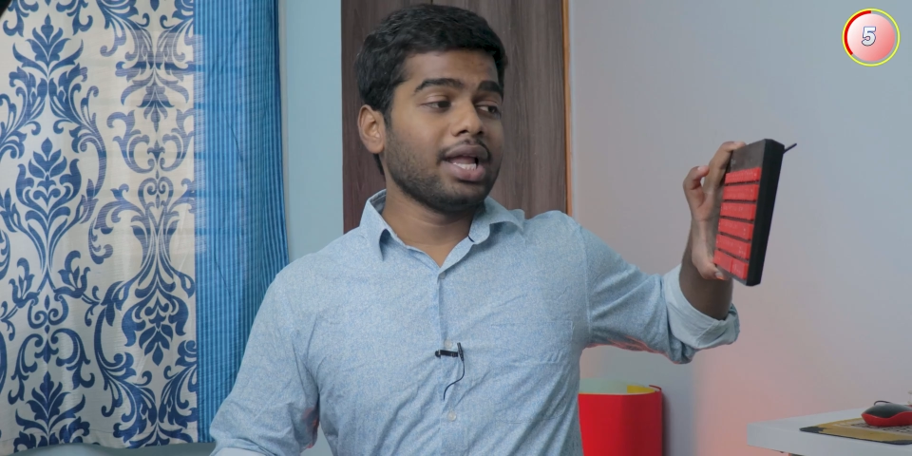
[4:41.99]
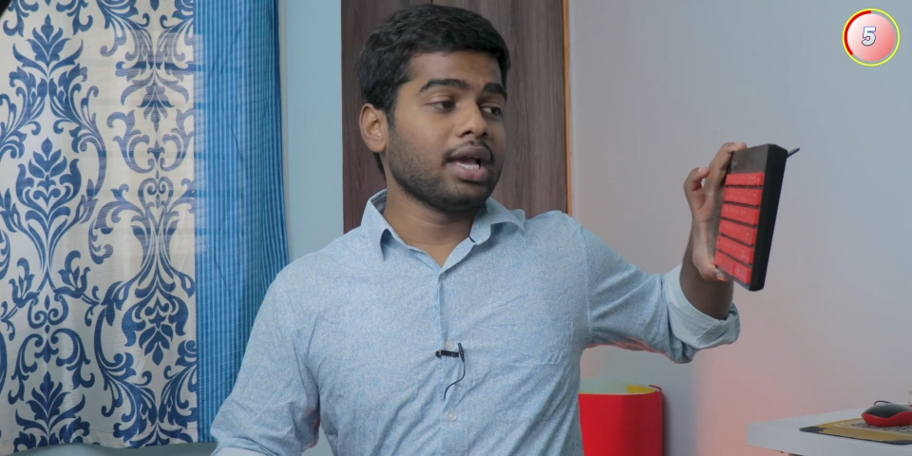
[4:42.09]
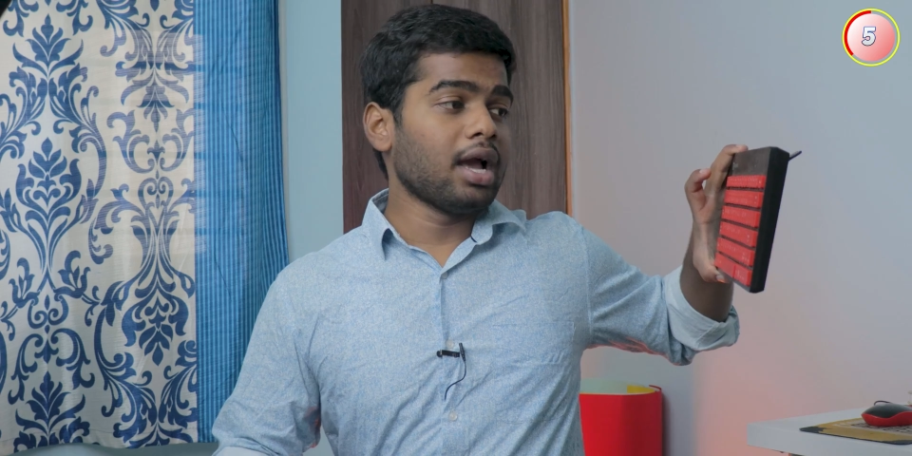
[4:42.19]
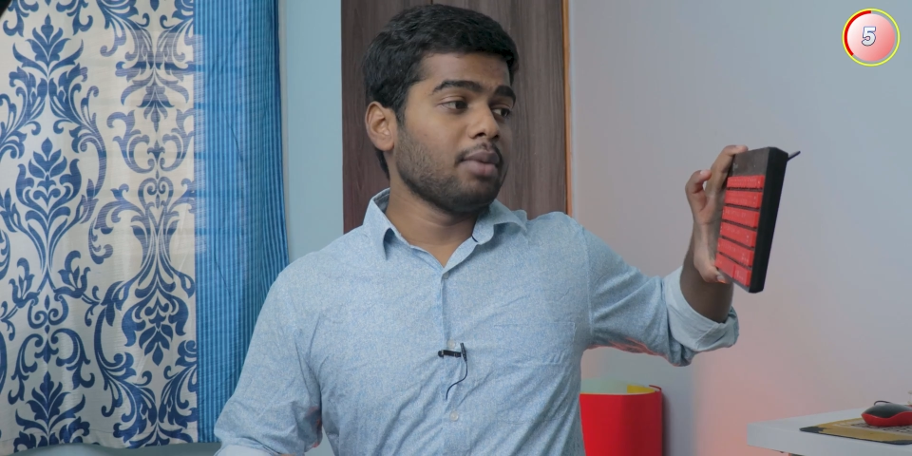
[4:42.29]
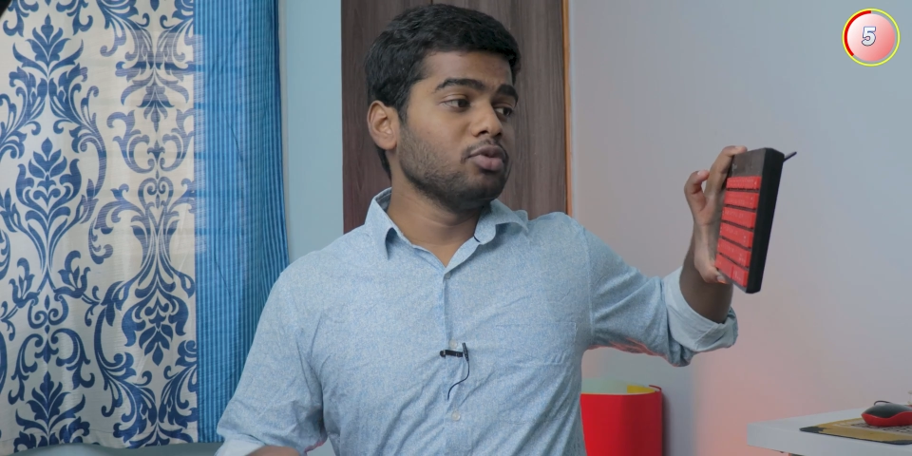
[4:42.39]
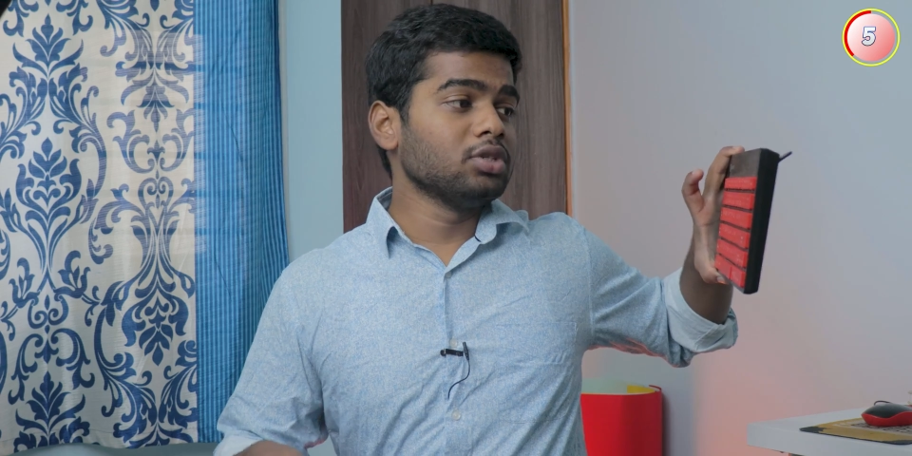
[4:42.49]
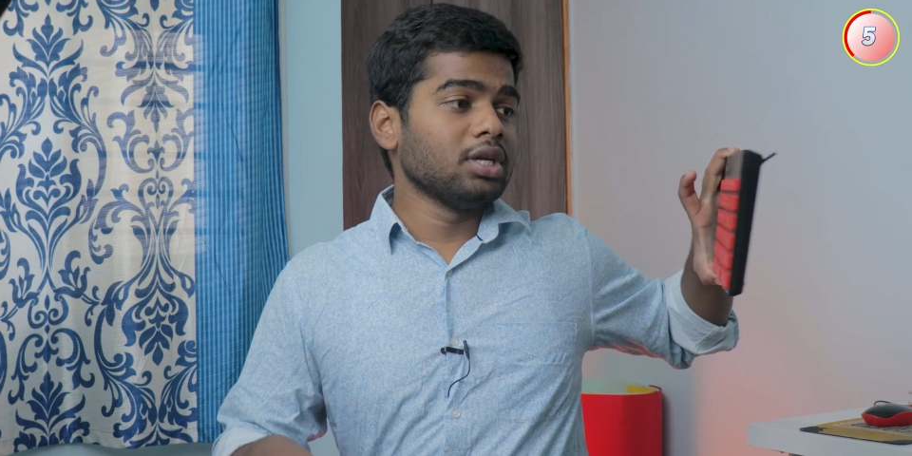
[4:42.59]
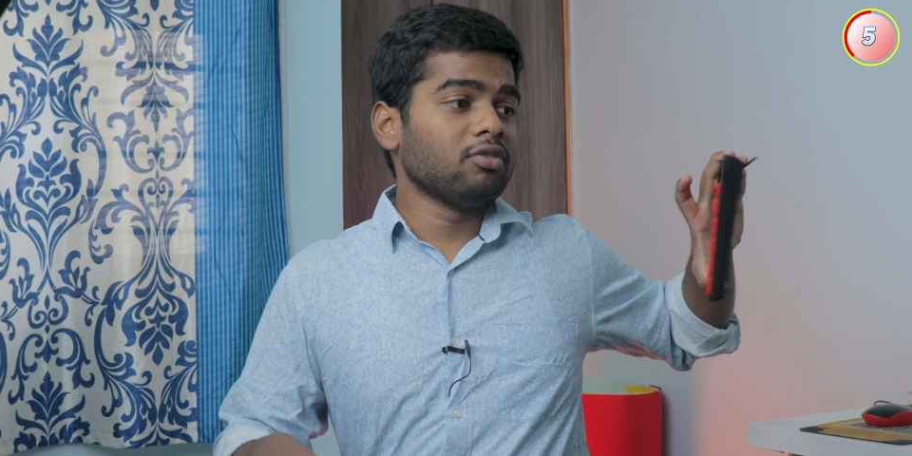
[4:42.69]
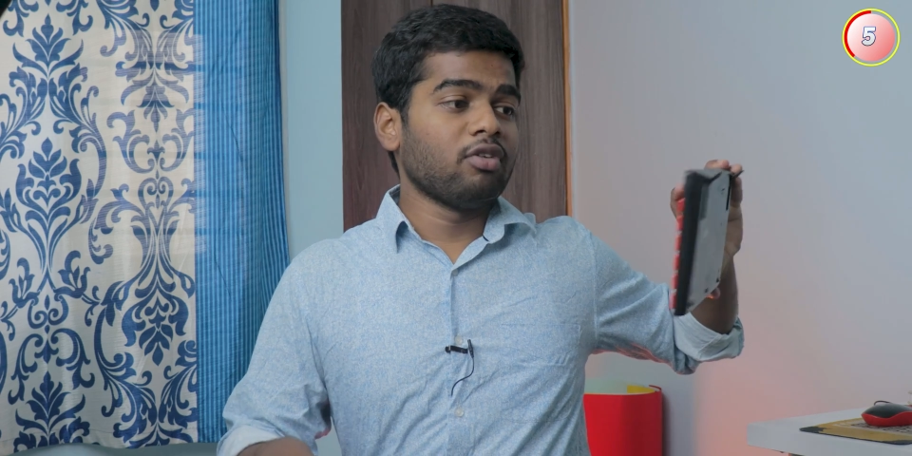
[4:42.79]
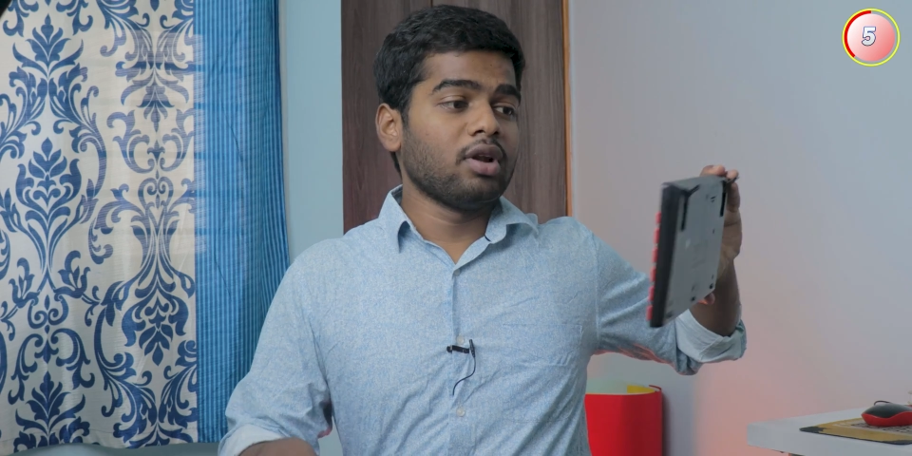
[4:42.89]
Like I'm using
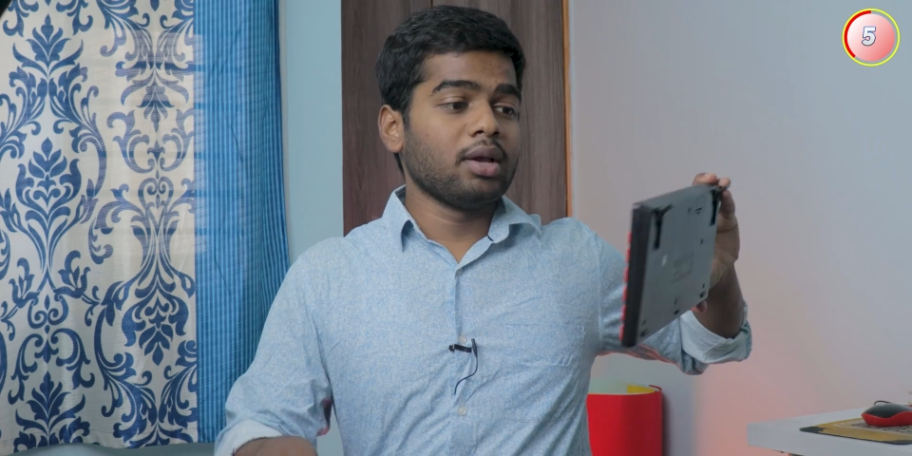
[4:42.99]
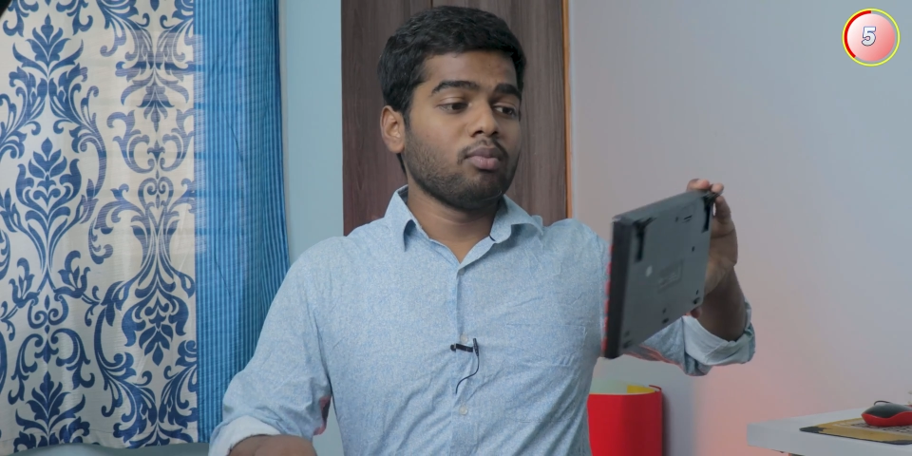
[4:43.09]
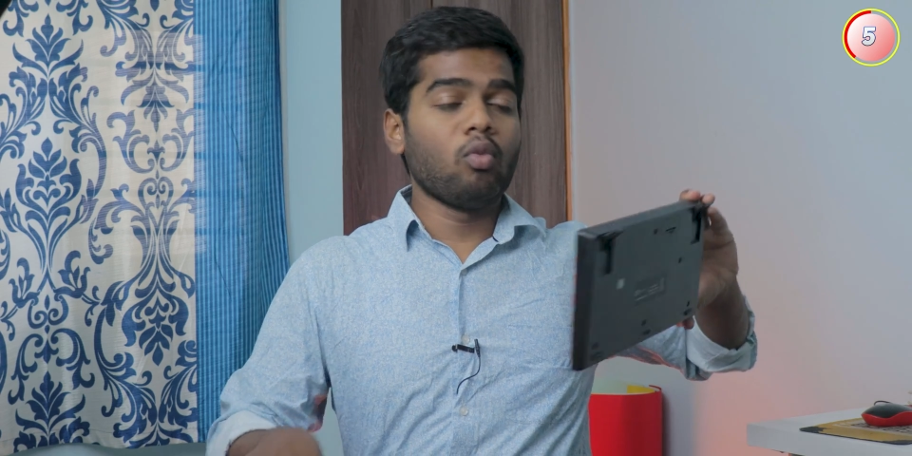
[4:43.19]
it for like